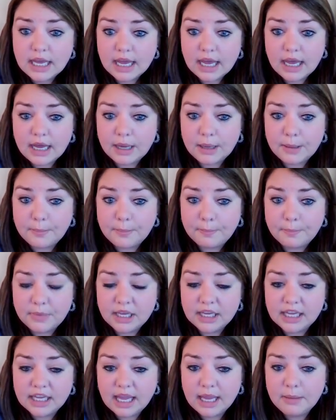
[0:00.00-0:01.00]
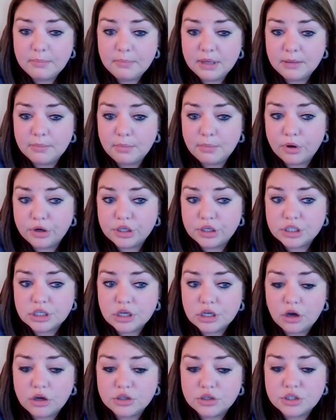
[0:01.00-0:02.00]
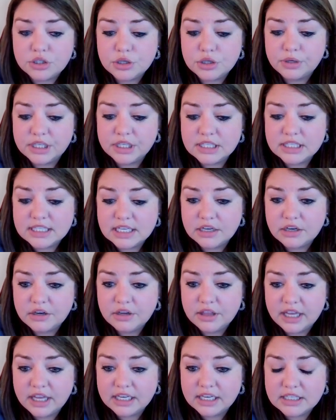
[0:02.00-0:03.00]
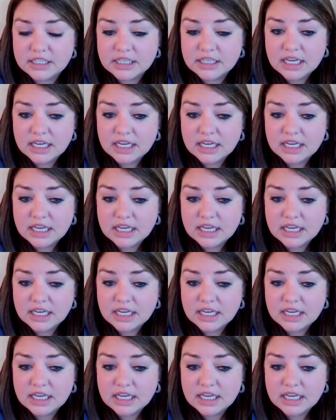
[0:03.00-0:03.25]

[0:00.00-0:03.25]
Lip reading: it can be important to also consider that